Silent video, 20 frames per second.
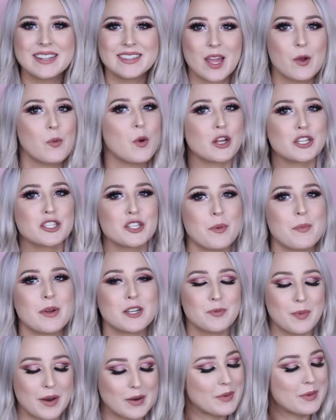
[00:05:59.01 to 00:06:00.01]
they work so
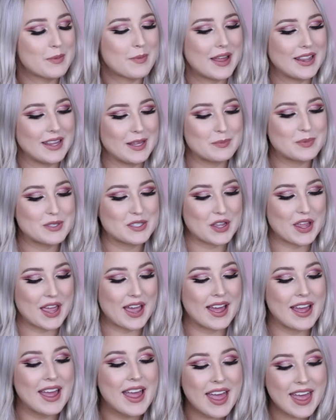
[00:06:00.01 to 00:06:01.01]
much better with my lips. So
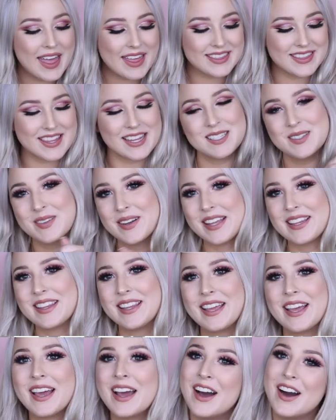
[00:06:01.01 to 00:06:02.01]
yeah, that's what I
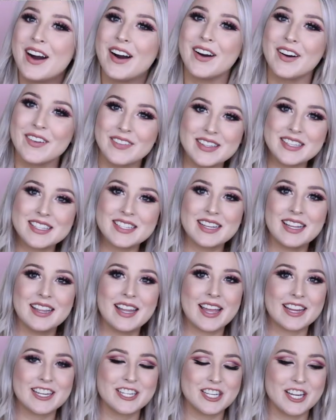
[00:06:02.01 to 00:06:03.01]
think of this
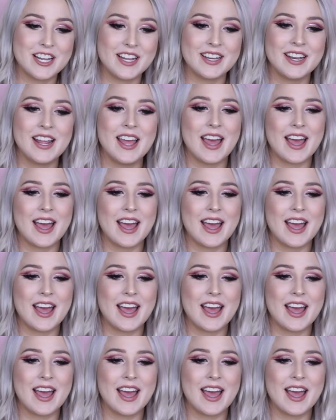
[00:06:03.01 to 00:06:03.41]
collection.